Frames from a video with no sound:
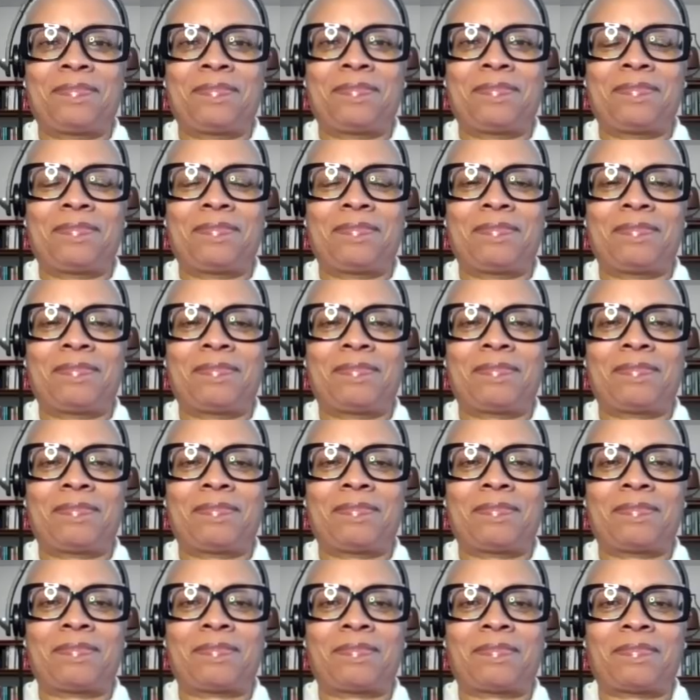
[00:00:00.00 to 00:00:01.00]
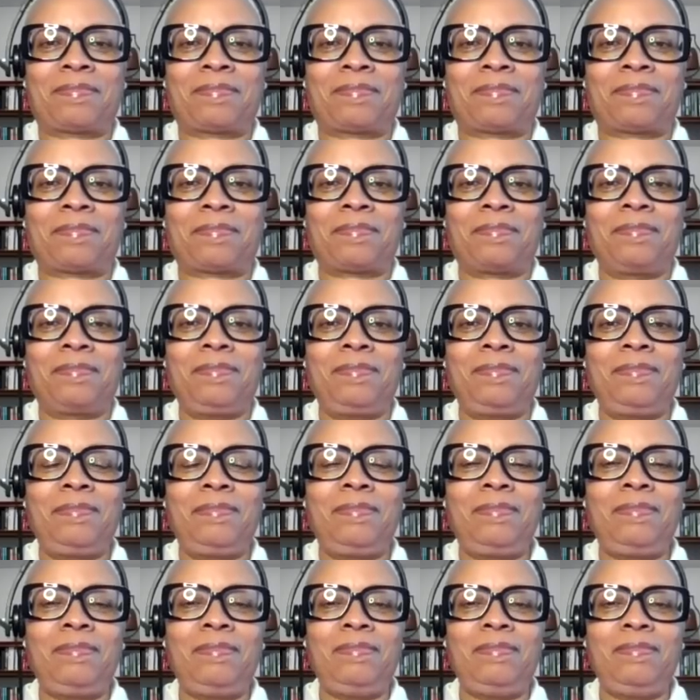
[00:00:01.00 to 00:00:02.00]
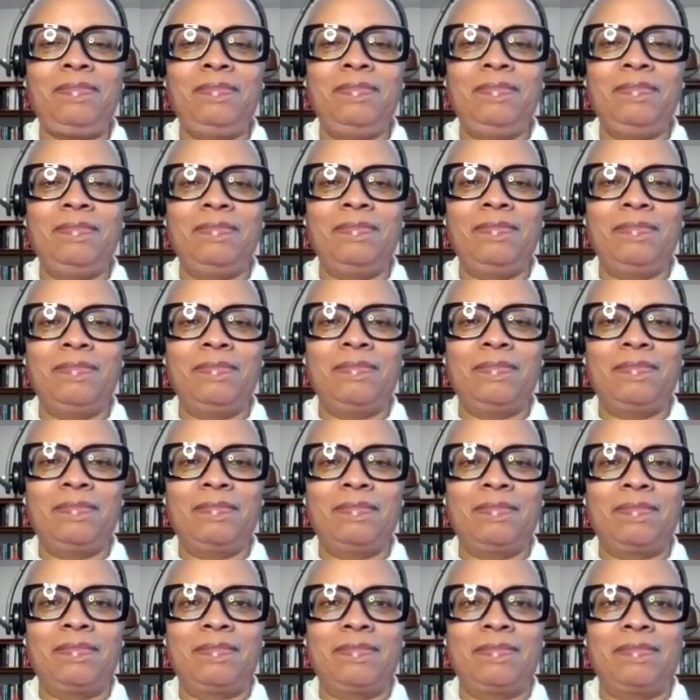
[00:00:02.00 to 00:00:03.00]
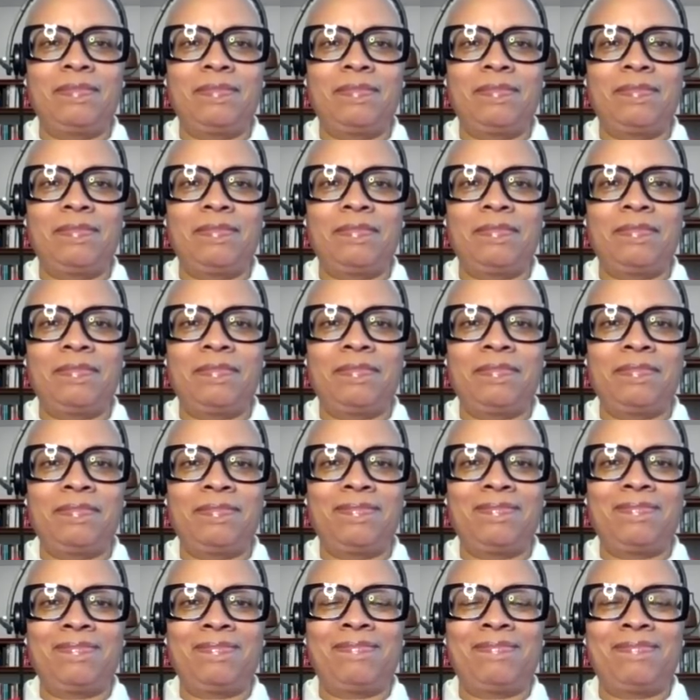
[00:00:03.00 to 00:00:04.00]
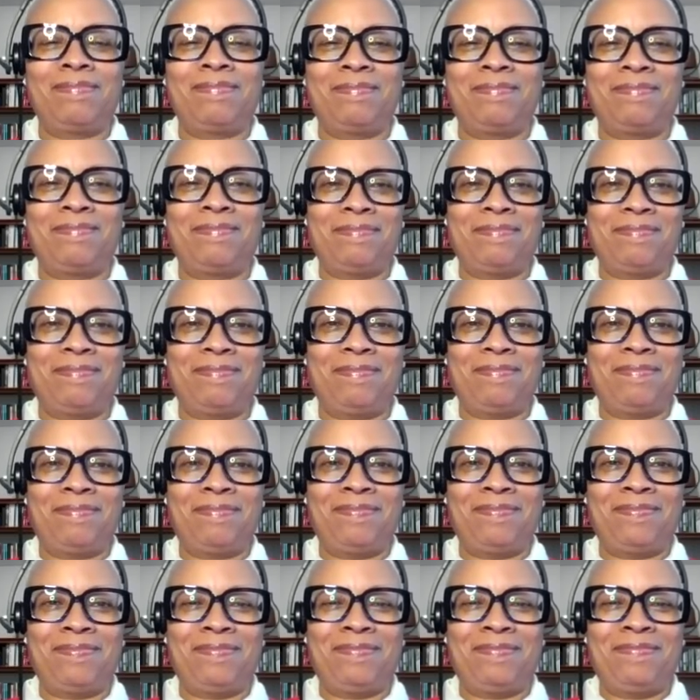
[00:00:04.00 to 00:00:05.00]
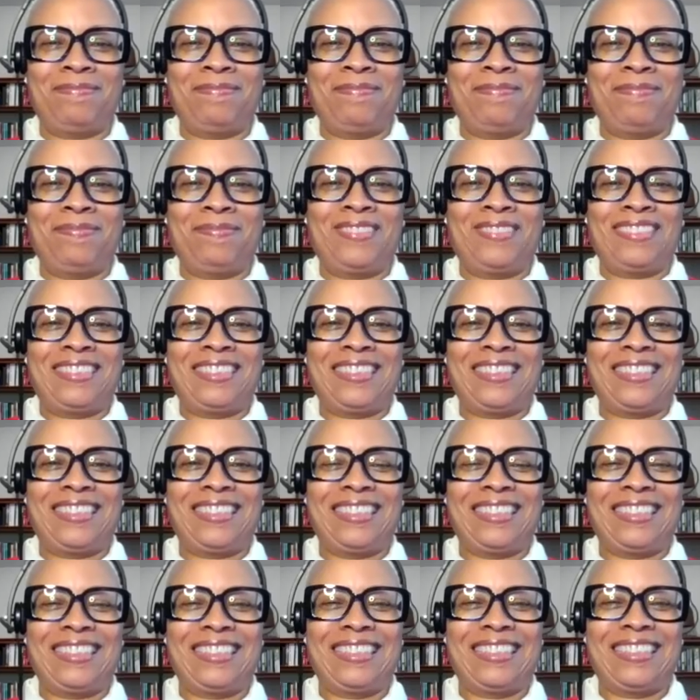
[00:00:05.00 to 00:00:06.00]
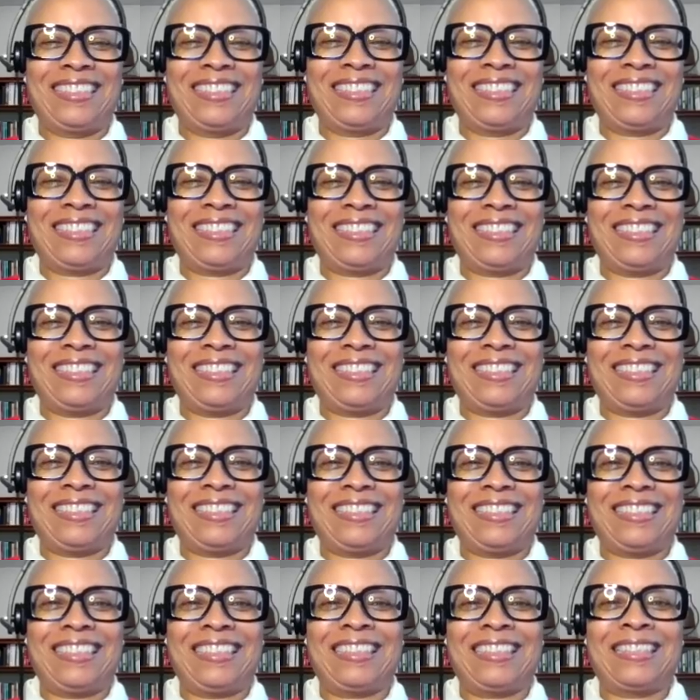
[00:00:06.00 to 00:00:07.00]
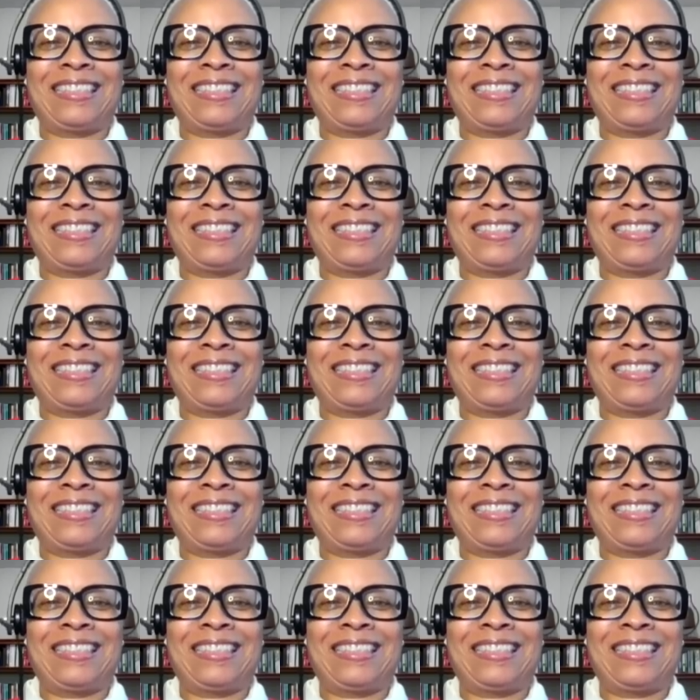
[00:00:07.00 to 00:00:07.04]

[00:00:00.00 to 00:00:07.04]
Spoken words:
The person shown says nothing.